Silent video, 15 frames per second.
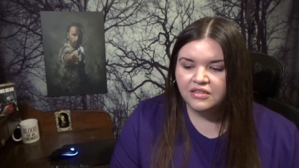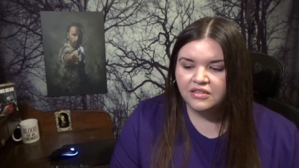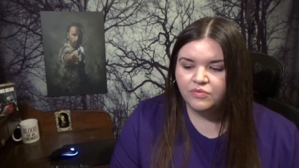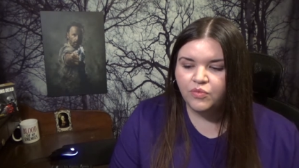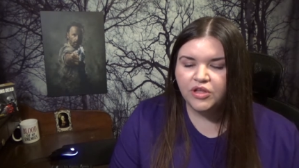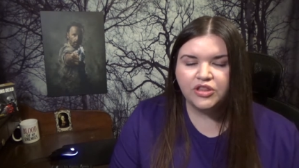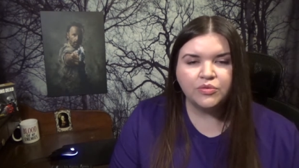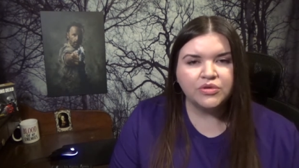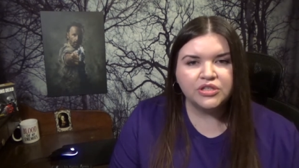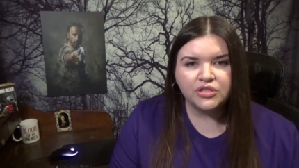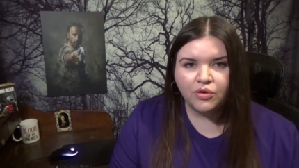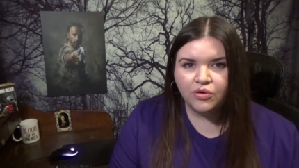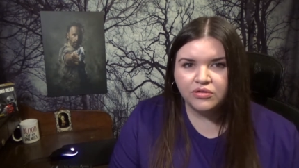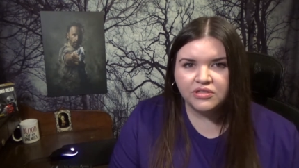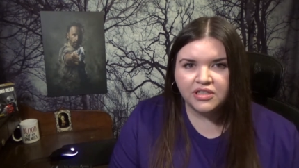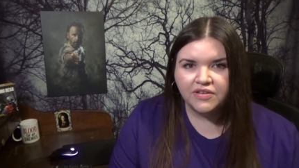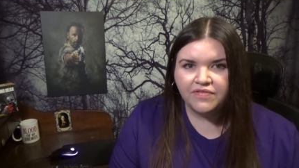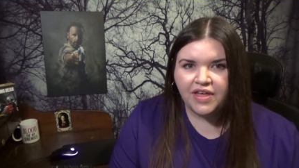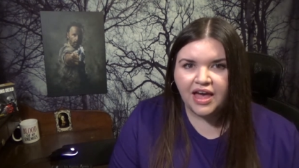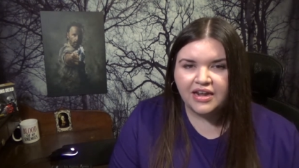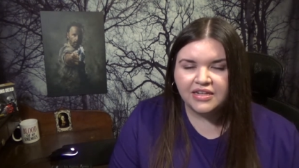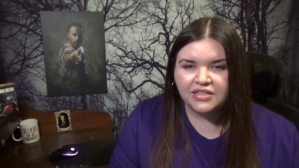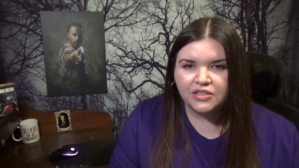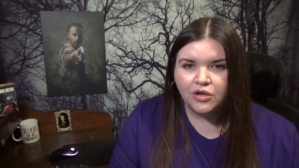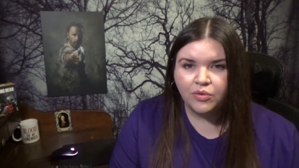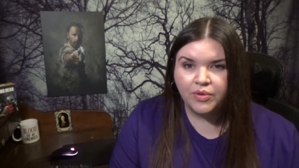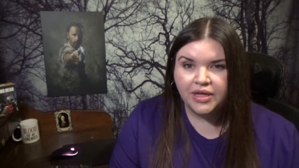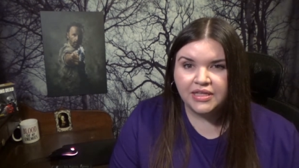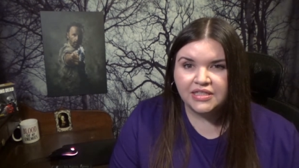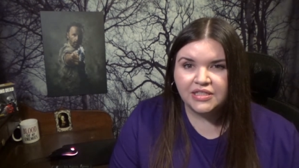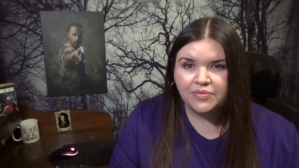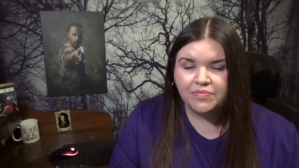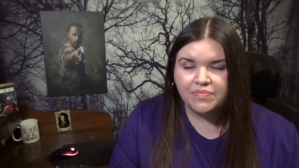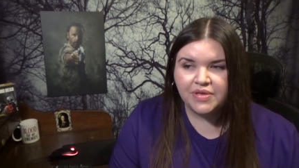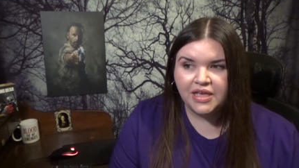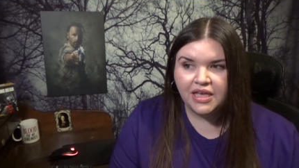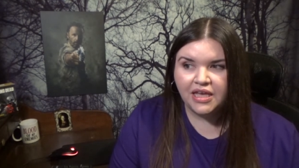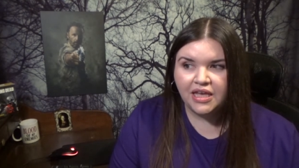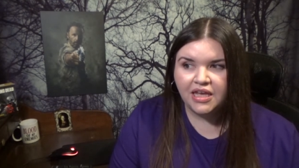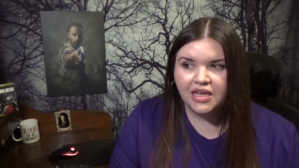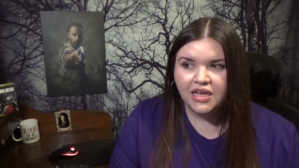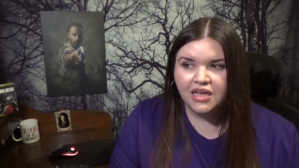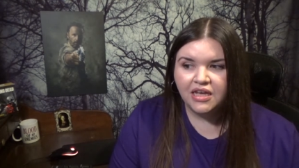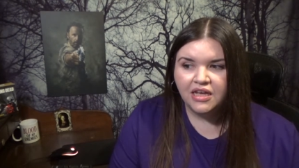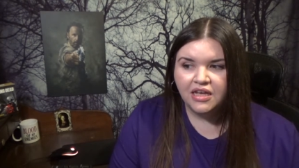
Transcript: what the result of that is going to be.